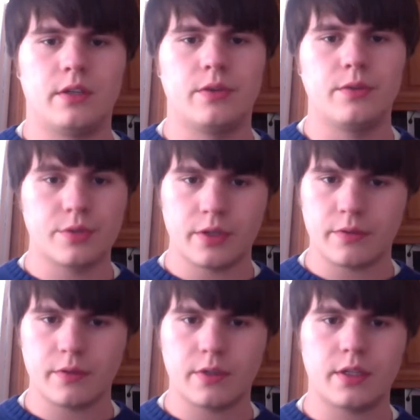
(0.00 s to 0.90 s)
do
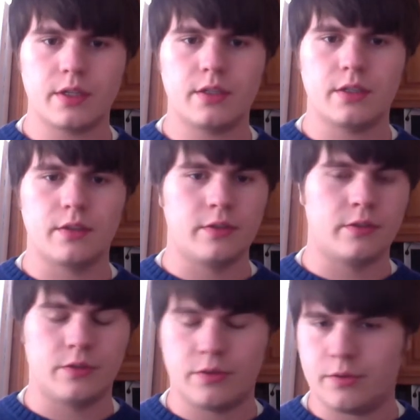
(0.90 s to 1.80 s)
stuff with it
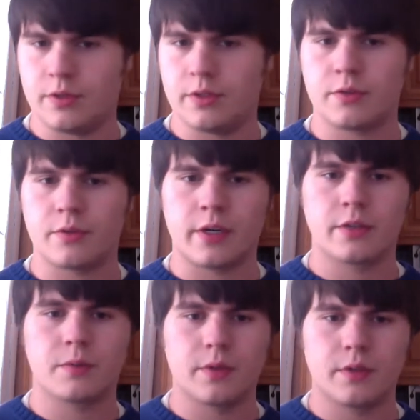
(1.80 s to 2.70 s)
to
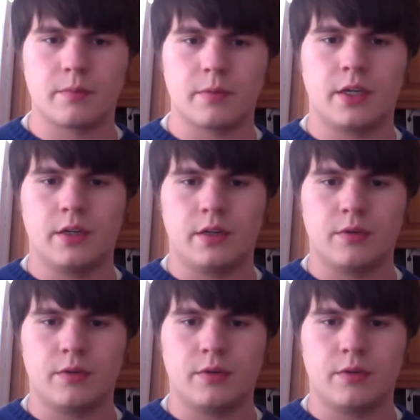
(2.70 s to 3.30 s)
interact with my